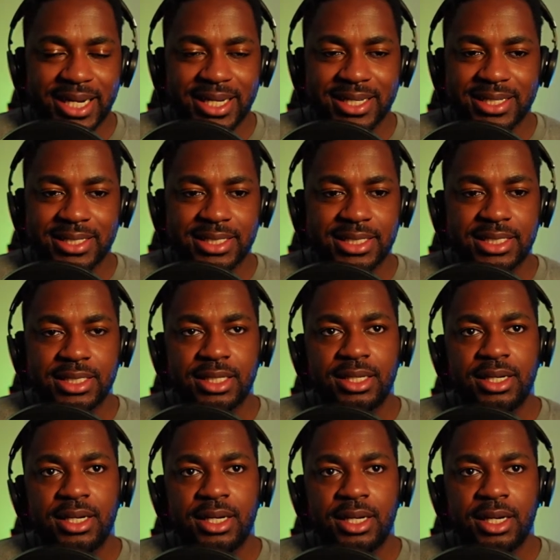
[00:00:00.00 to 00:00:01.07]
guidance,
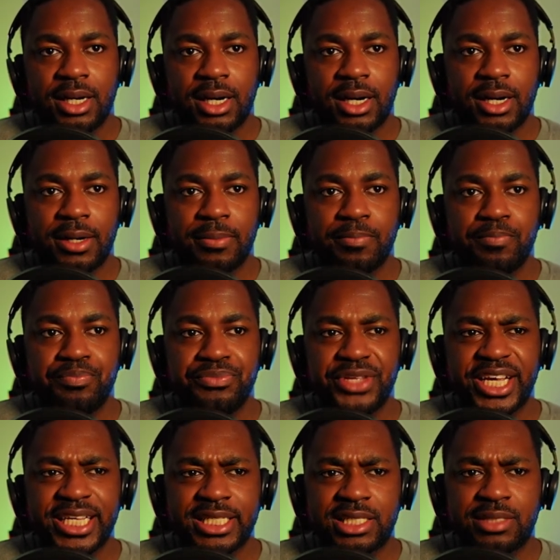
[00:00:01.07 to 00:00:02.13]

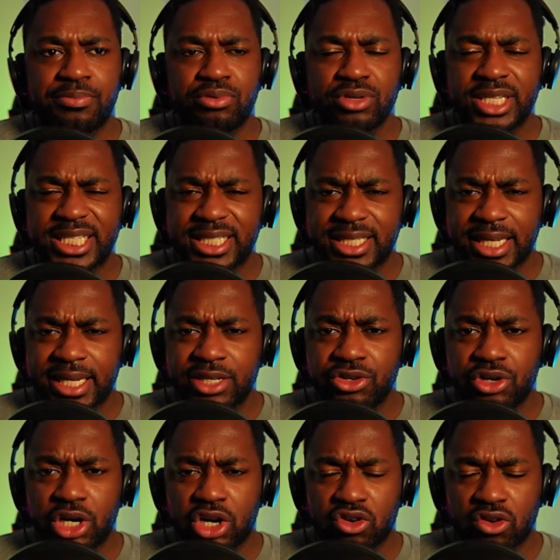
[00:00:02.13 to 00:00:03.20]
it's pretty
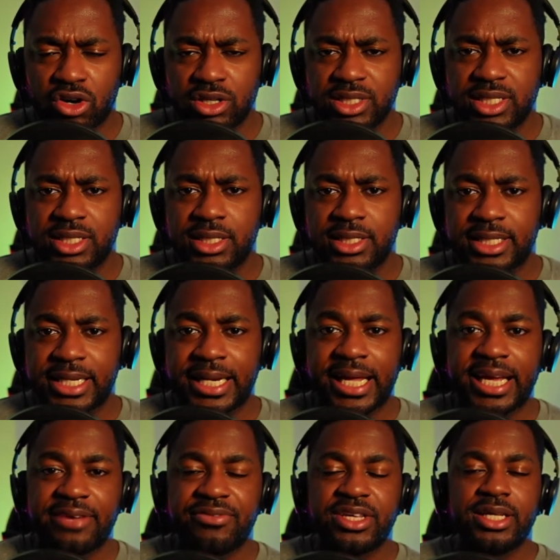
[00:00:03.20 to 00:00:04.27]
standard across the
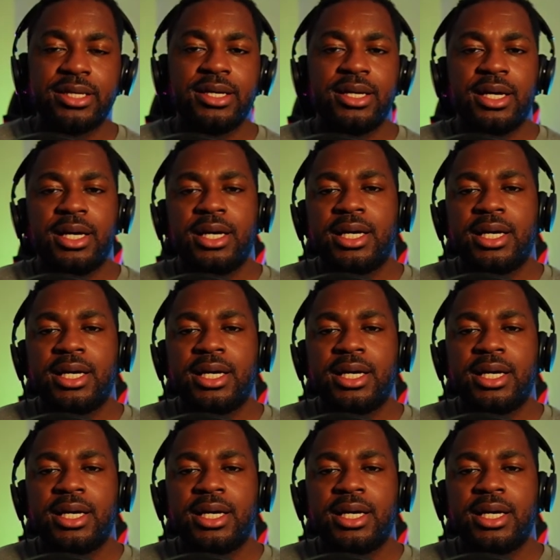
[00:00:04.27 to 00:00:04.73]
Navy.